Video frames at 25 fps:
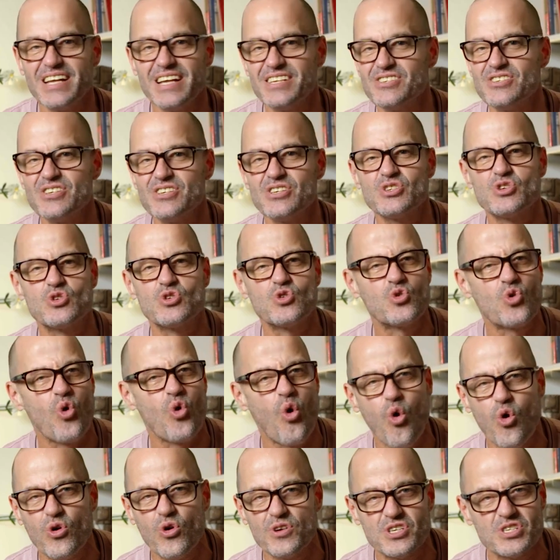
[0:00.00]
That's just
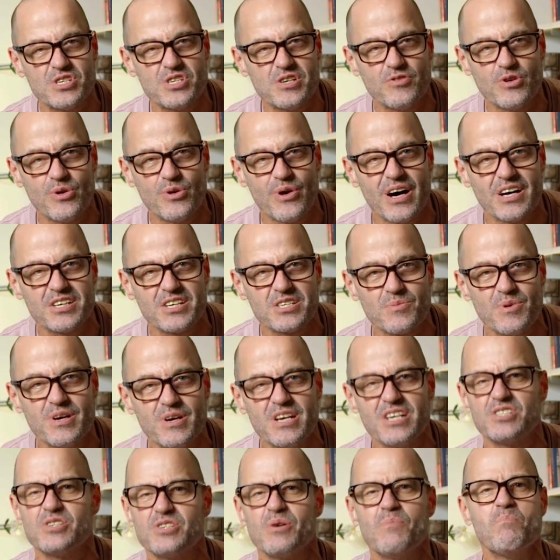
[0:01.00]
gorgeous if you
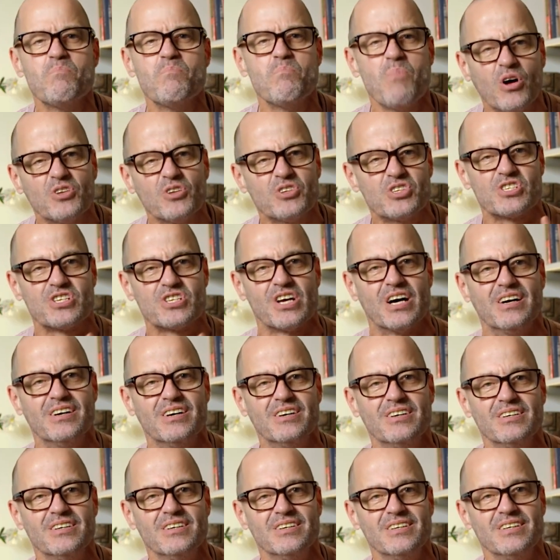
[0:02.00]
ask me. It's a monster,
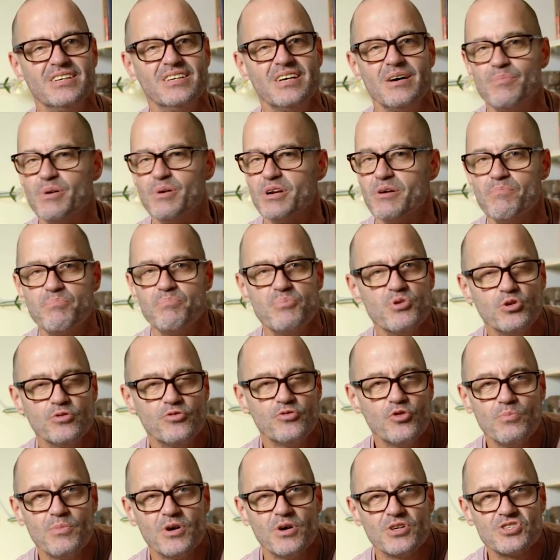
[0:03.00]
but a
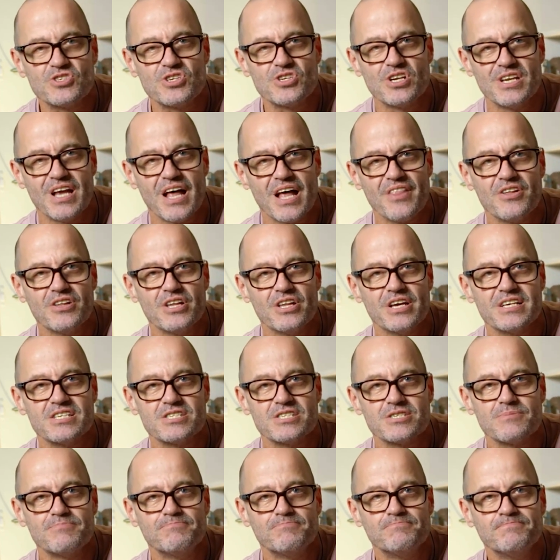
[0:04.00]
beautiful monster
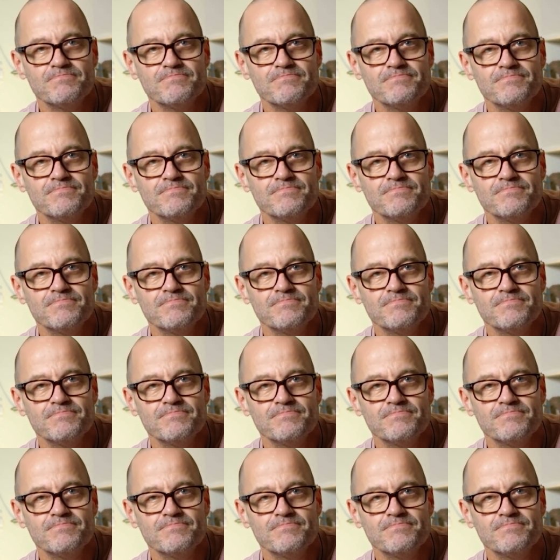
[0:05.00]
nonetheless.